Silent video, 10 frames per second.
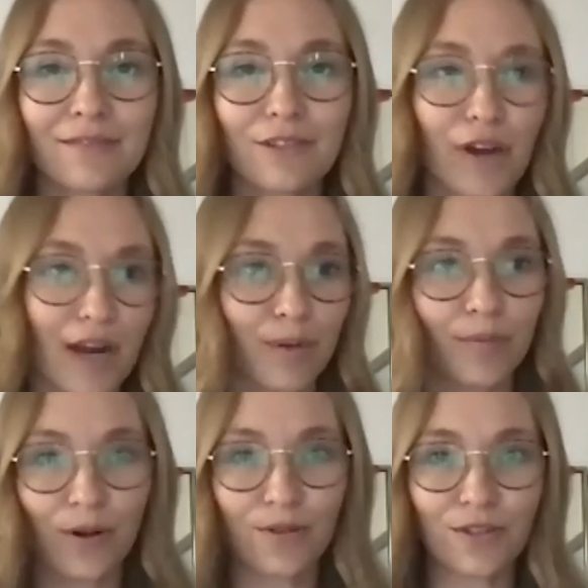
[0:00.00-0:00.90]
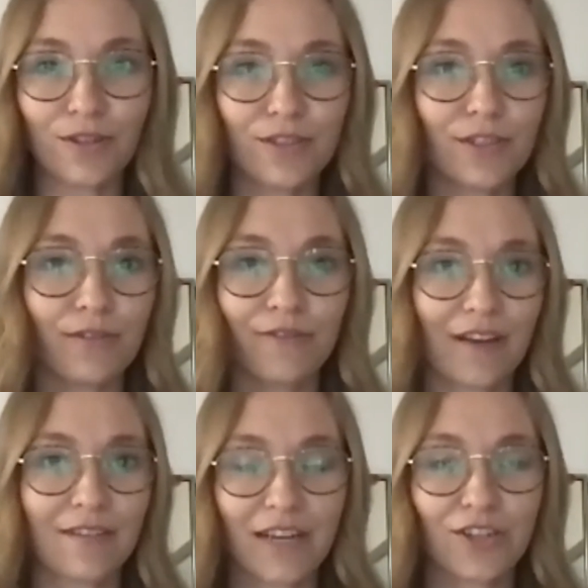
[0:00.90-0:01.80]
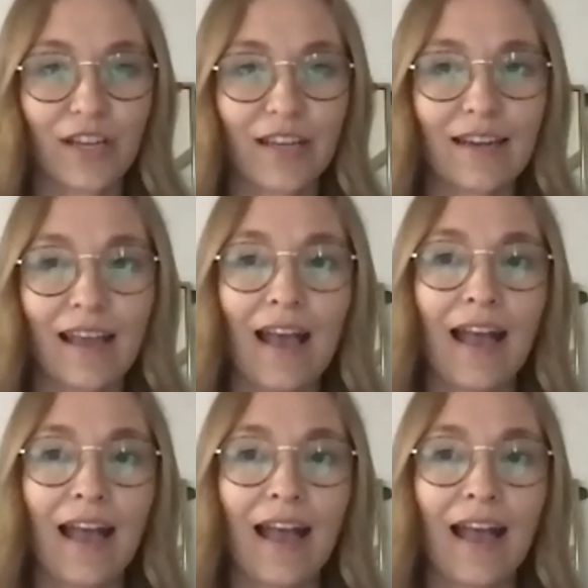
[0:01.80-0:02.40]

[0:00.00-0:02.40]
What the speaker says: grant proposal to a foundation.